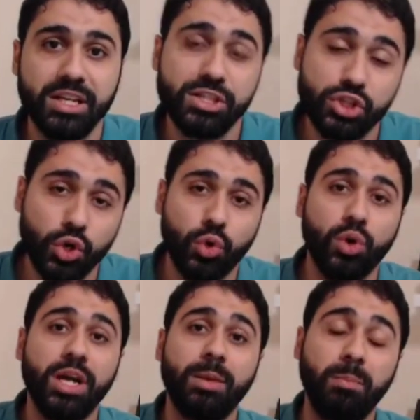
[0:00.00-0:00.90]

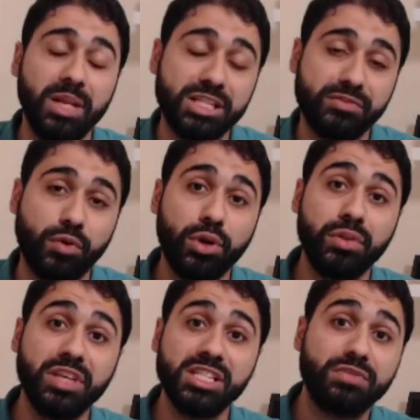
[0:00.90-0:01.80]
So please
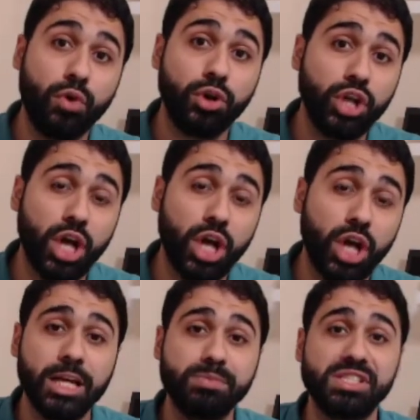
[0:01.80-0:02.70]
follow these 4
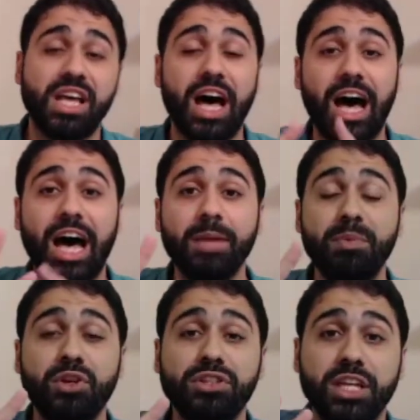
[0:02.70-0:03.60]
concepts:
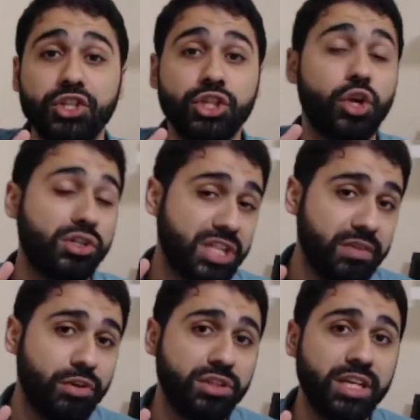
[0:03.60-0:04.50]
IP rotation or
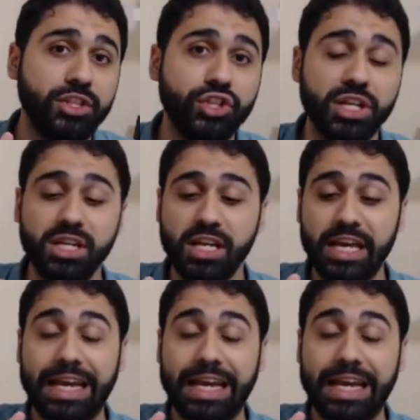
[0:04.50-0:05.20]
server rotation,